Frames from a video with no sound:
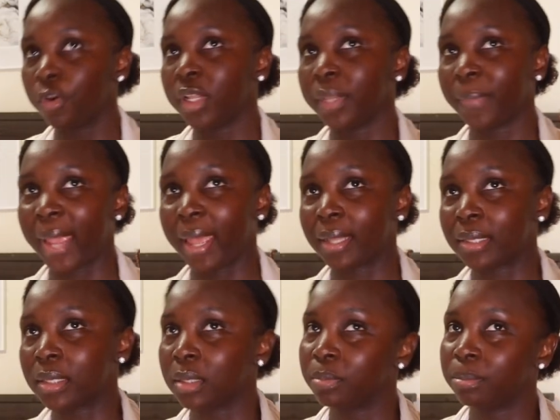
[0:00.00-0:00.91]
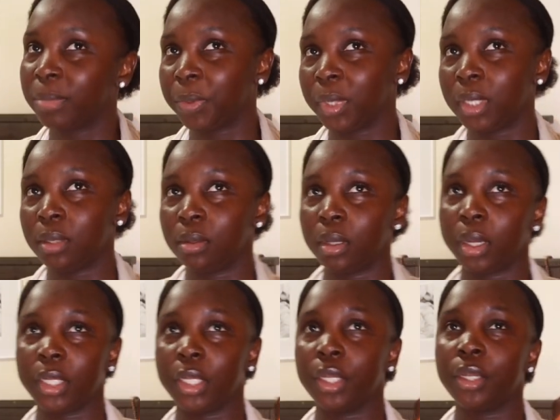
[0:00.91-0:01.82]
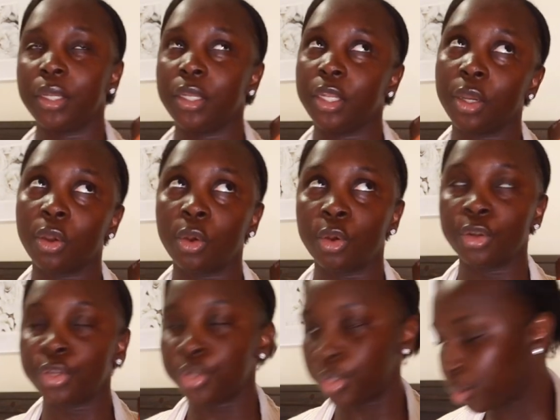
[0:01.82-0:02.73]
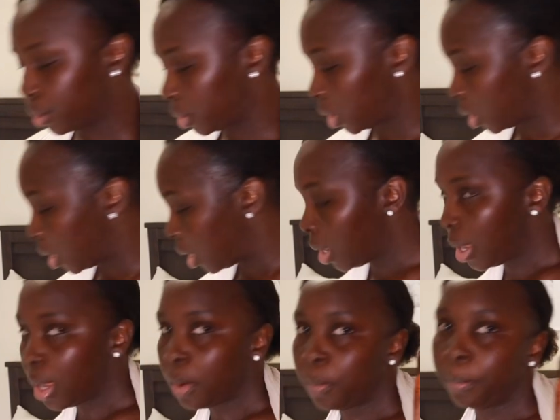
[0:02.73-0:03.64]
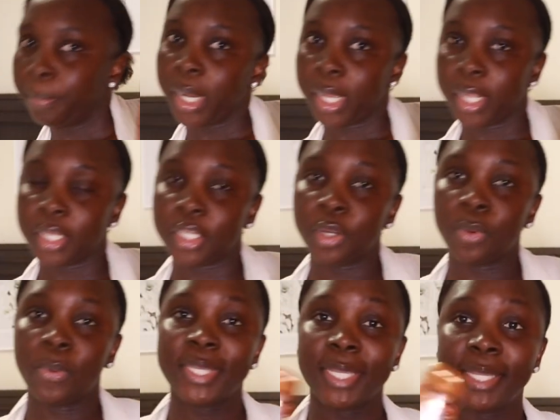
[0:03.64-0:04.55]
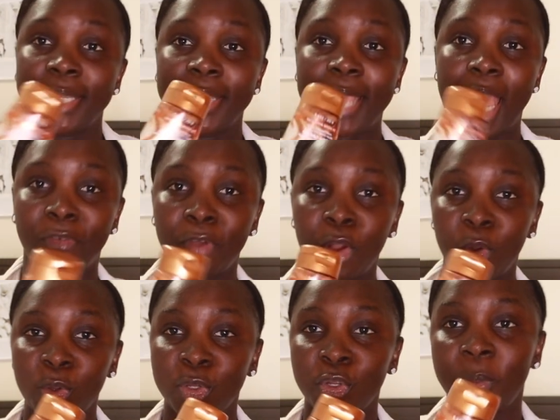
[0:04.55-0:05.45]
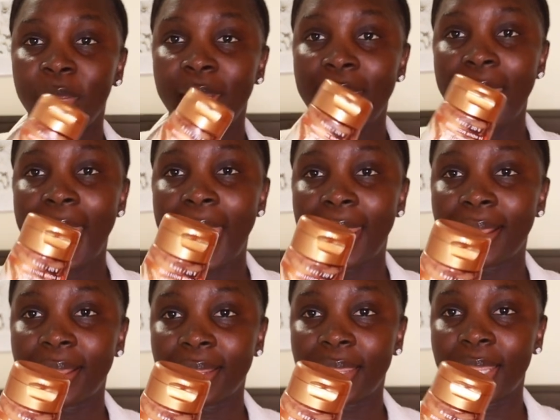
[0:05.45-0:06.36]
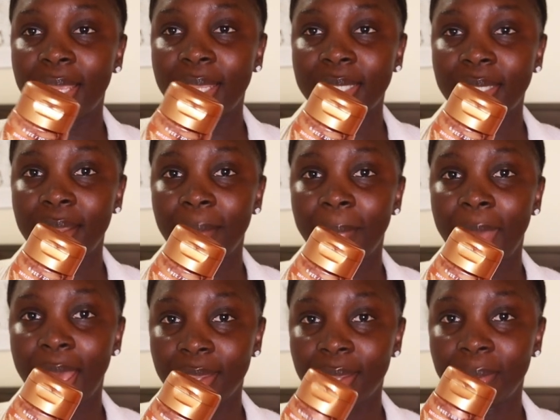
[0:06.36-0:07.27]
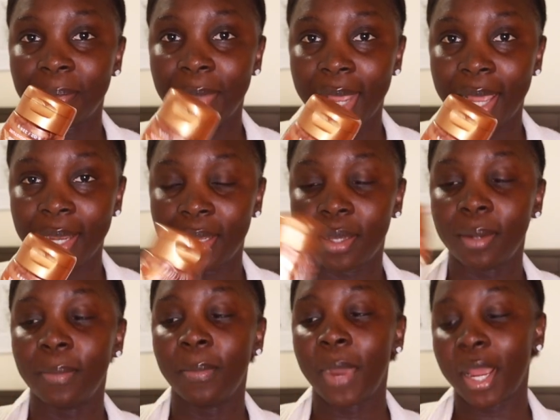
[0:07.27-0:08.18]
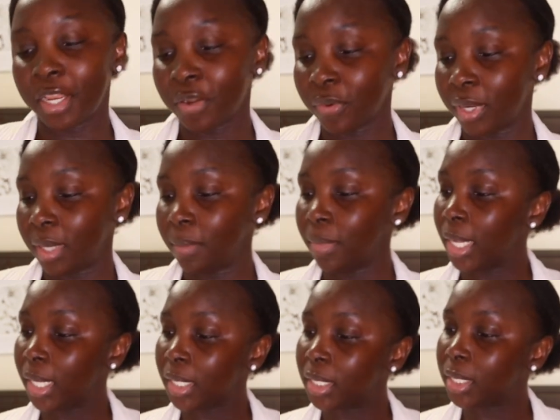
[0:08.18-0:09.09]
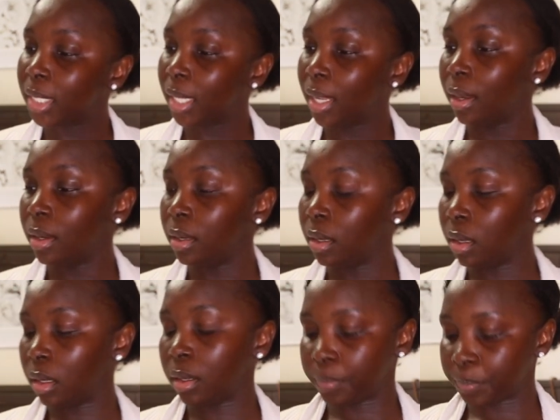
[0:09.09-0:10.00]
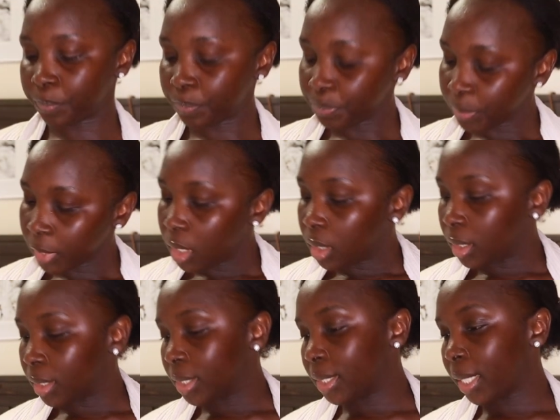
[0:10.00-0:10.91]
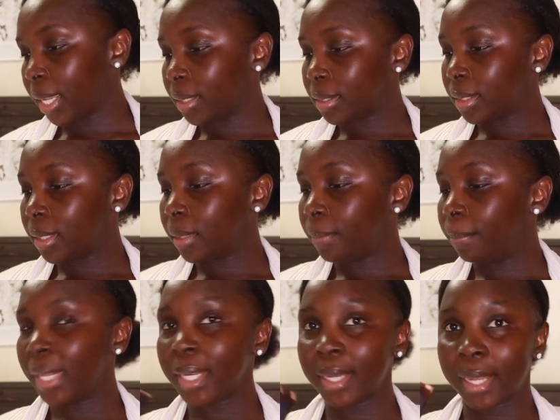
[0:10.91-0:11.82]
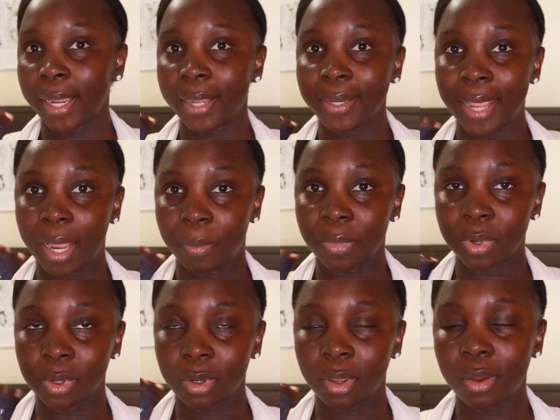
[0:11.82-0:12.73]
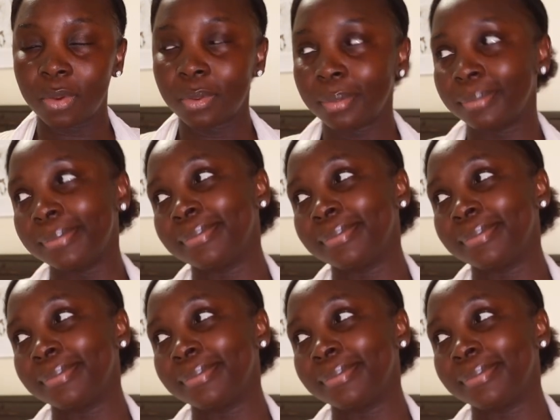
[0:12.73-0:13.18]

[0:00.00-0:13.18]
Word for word: for the past maybe a year or two but recently I've also been adding this Bath and Body body cream it's in um, the scent Midnight Amber Glow.